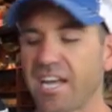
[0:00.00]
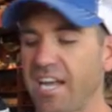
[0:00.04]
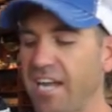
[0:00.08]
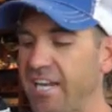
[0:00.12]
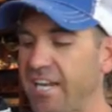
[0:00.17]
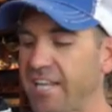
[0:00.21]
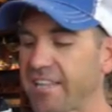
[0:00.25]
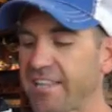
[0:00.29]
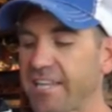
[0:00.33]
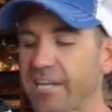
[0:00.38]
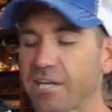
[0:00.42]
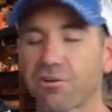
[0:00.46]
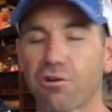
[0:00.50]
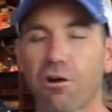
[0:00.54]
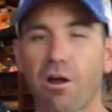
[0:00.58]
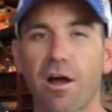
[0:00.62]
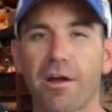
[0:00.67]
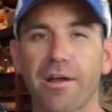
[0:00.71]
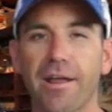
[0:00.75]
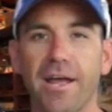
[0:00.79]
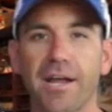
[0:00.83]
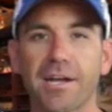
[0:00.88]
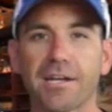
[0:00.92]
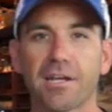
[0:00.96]
Anything
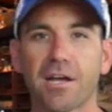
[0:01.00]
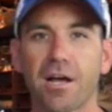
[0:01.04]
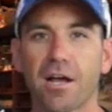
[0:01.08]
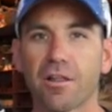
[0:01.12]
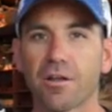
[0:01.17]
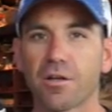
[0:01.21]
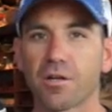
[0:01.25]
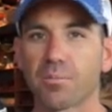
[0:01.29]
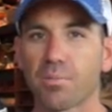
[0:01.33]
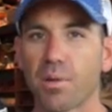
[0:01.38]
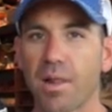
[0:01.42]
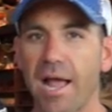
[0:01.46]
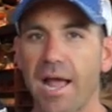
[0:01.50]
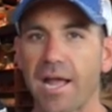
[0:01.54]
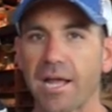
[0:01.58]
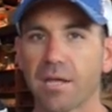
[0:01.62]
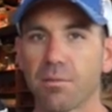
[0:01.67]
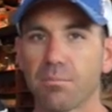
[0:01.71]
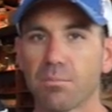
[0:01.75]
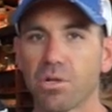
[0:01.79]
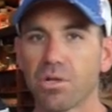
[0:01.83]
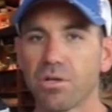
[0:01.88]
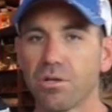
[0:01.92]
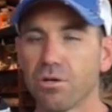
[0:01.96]
crawdad colored, black
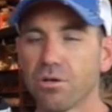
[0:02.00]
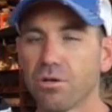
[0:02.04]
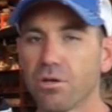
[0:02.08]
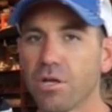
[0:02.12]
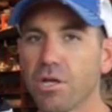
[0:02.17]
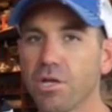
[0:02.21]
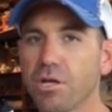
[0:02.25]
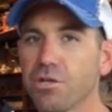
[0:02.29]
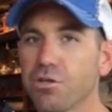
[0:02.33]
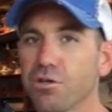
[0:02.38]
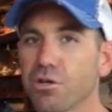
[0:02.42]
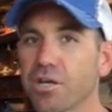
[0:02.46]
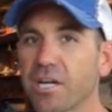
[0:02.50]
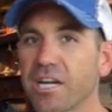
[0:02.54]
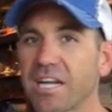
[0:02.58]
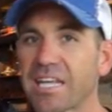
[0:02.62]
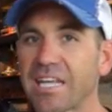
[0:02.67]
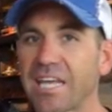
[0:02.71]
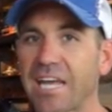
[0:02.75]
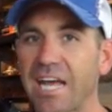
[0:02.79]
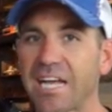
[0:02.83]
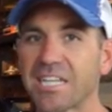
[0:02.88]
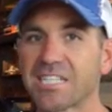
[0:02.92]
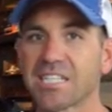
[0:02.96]
and blue, you're gonna
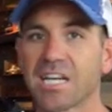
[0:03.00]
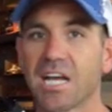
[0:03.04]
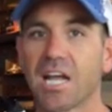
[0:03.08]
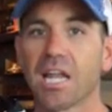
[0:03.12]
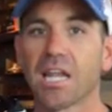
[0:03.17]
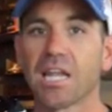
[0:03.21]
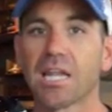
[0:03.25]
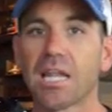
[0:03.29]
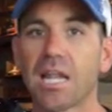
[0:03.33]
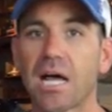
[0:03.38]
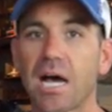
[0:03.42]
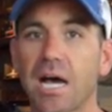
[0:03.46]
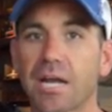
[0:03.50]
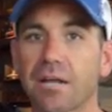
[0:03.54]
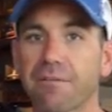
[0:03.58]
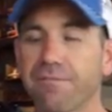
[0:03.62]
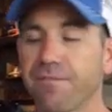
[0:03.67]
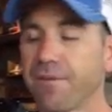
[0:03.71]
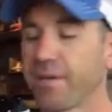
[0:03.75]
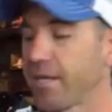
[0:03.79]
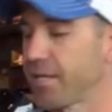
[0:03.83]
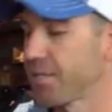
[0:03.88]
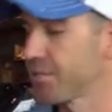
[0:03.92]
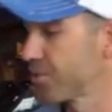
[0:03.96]
catch a lot of
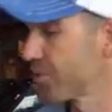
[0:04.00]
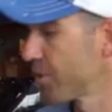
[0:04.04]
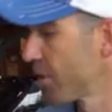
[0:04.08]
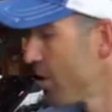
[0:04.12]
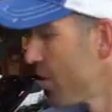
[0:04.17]
fish.